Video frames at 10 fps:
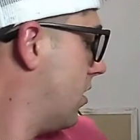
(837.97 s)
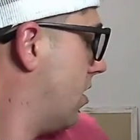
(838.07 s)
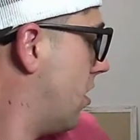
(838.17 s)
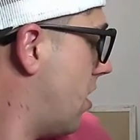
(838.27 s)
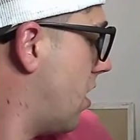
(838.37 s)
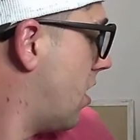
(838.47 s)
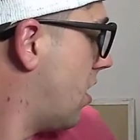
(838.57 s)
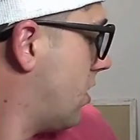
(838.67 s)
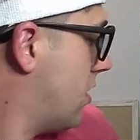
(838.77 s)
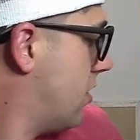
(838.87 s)

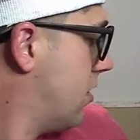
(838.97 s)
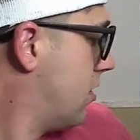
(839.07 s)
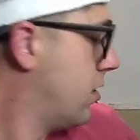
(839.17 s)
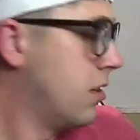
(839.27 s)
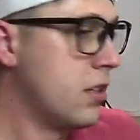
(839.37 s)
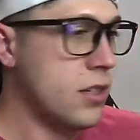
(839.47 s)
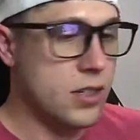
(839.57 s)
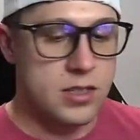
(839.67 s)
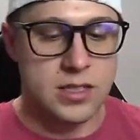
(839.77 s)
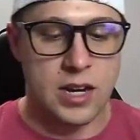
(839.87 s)
uh
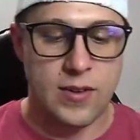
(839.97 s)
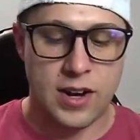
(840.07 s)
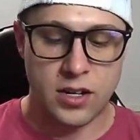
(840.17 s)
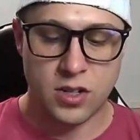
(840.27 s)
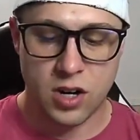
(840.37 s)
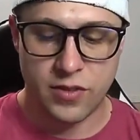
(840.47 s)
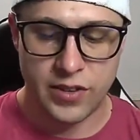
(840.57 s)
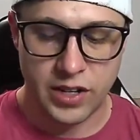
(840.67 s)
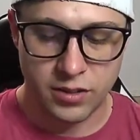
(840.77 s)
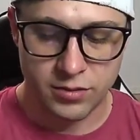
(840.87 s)
Tyranitar
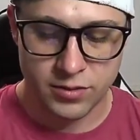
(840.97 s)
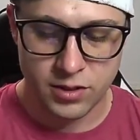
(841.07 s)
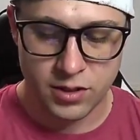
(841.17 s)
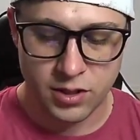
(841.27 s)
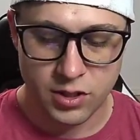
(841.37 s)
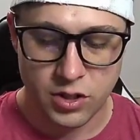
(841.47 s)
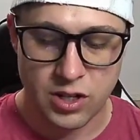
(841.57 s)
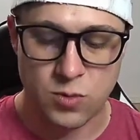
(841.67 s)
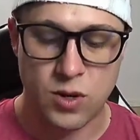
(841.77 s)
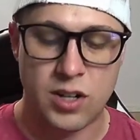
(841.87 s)
V. You
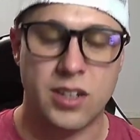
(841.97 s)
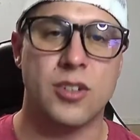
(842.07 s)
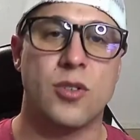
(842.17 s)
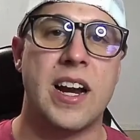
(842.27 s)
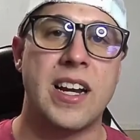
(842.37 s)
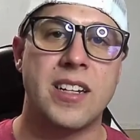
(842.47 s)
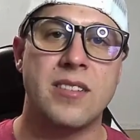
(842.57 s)
guys want it graded,